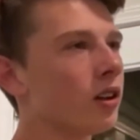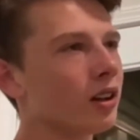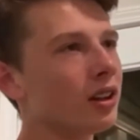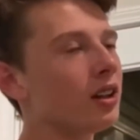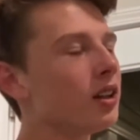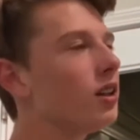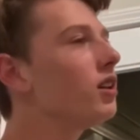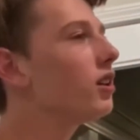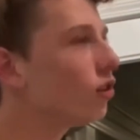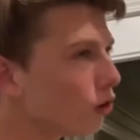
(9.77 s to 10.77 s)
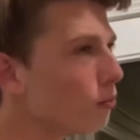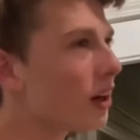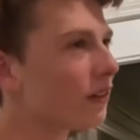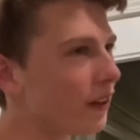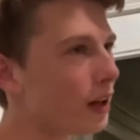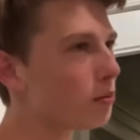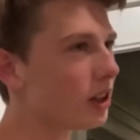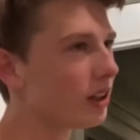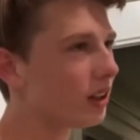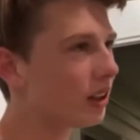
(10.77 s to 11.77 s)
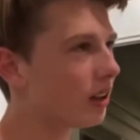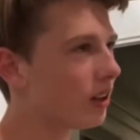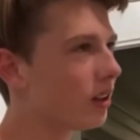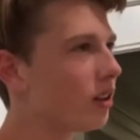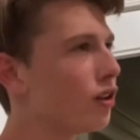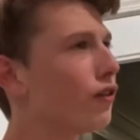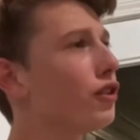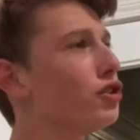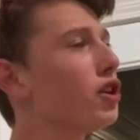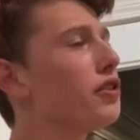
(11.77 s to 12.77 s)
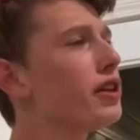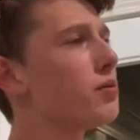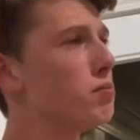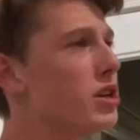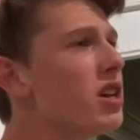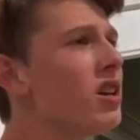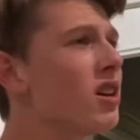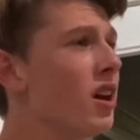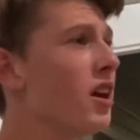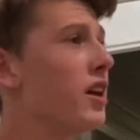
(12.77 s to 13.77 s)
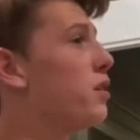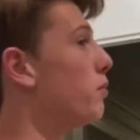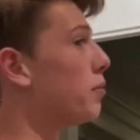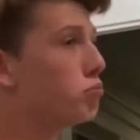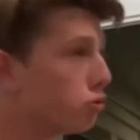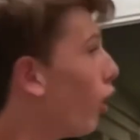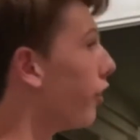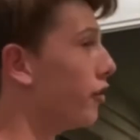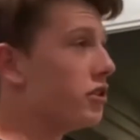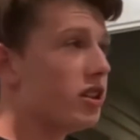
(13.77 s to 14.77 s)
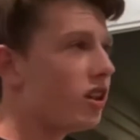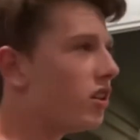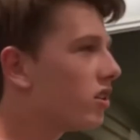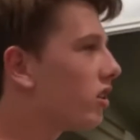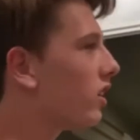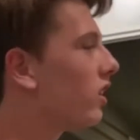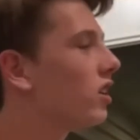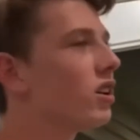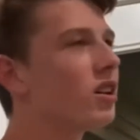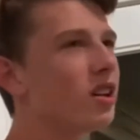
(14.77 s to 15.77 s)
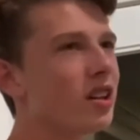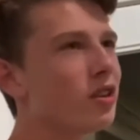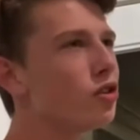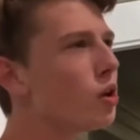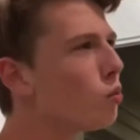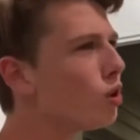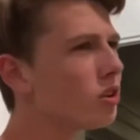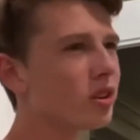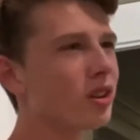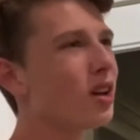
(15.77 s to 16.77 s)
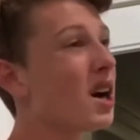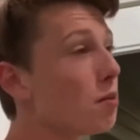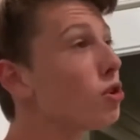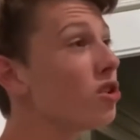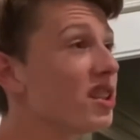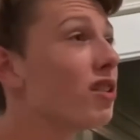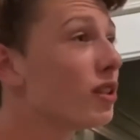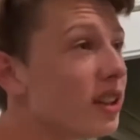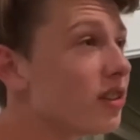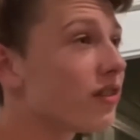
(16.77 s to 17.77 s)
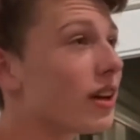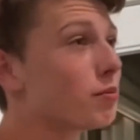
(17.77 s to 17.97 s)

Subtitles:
He killed my family for something me and my brother did. And you know what? I'm gonna kill his family.